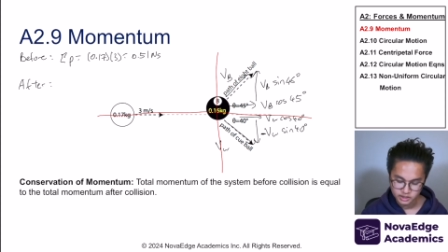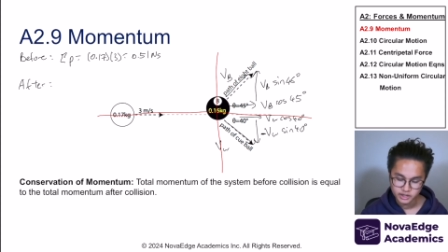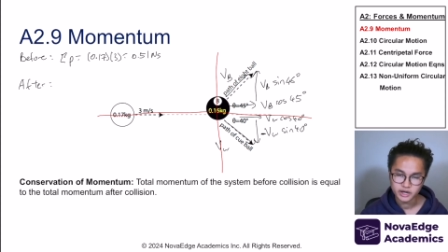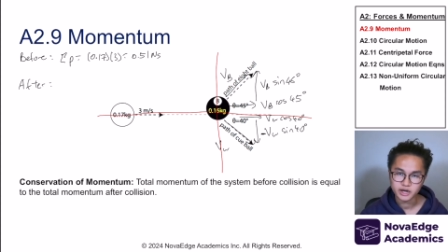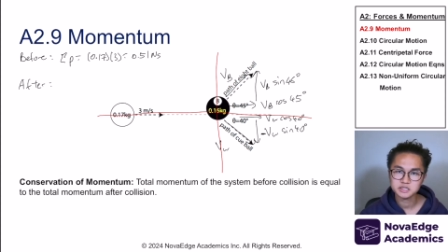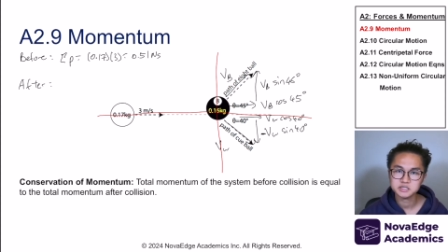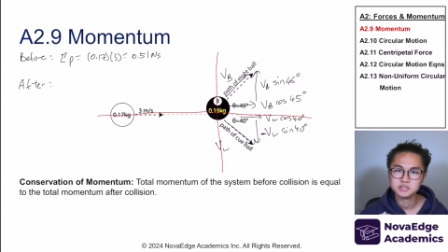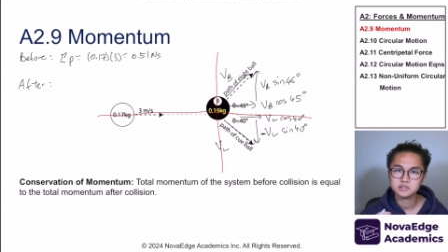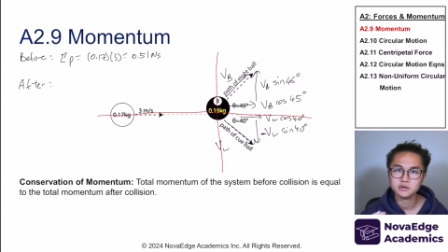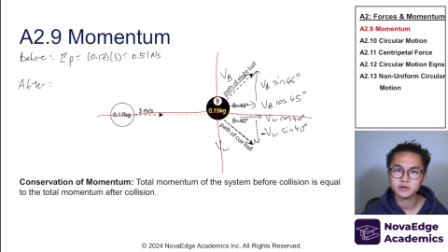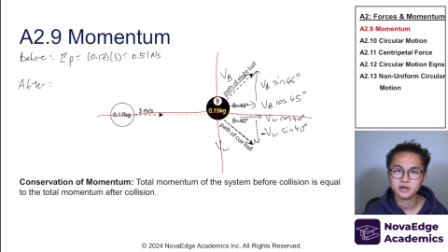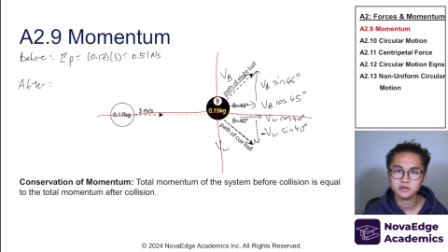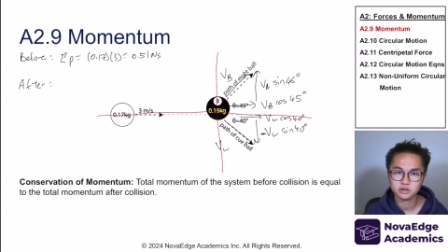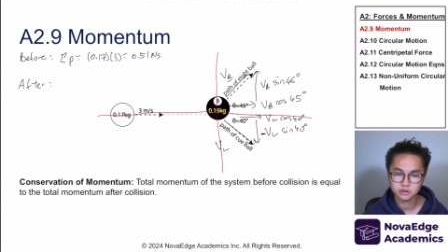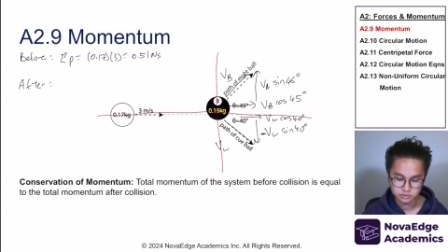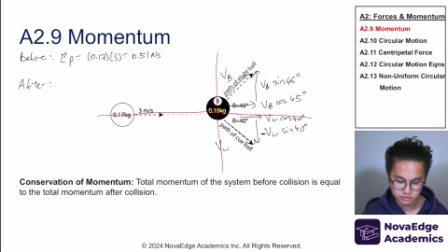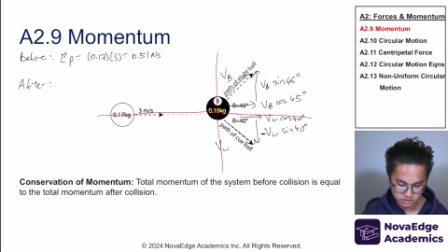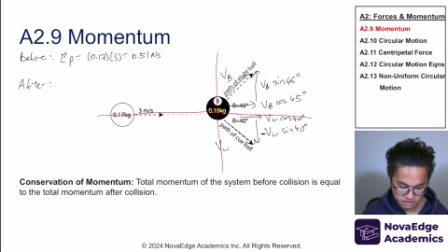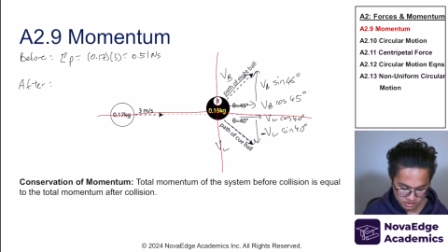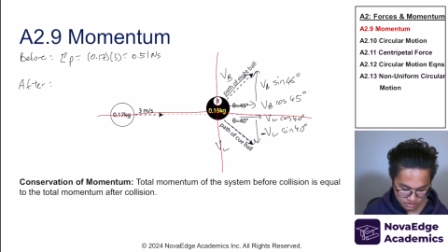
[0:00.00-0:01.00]
has to add
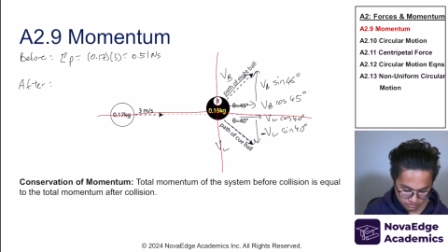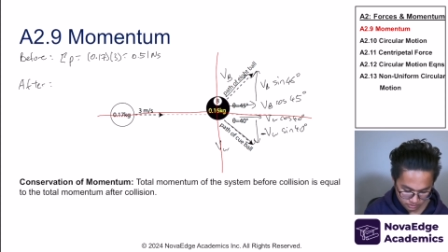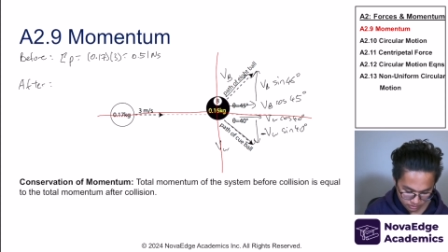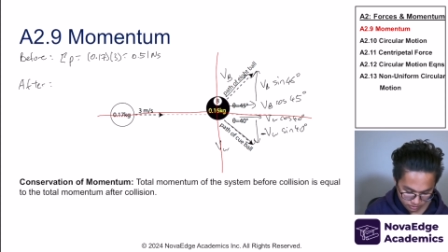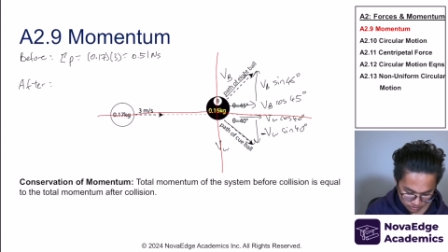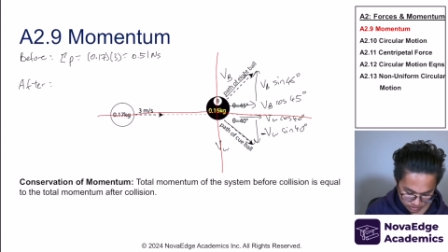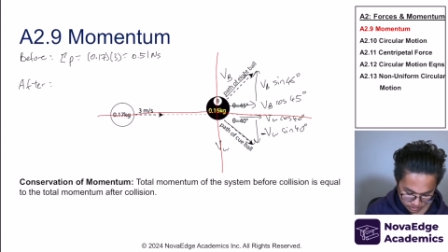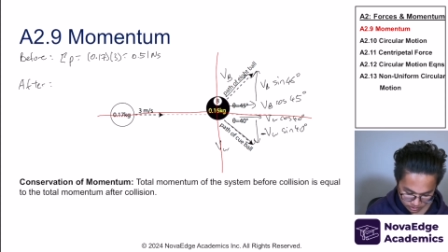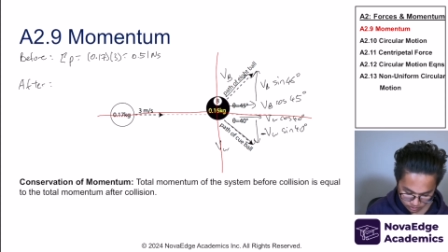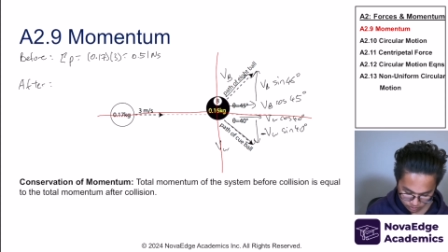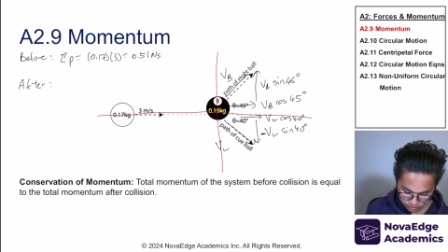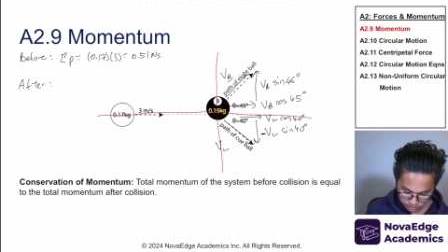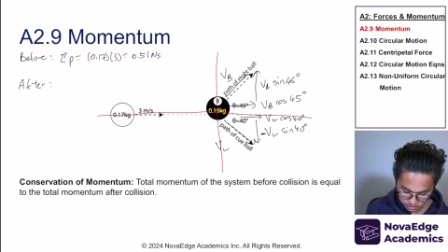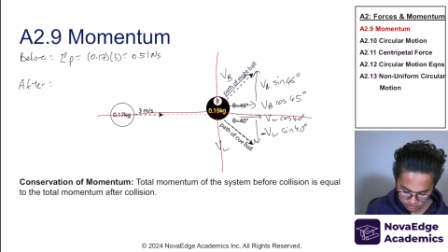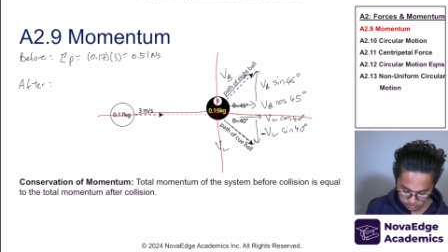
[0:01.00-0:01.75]
up to 0, which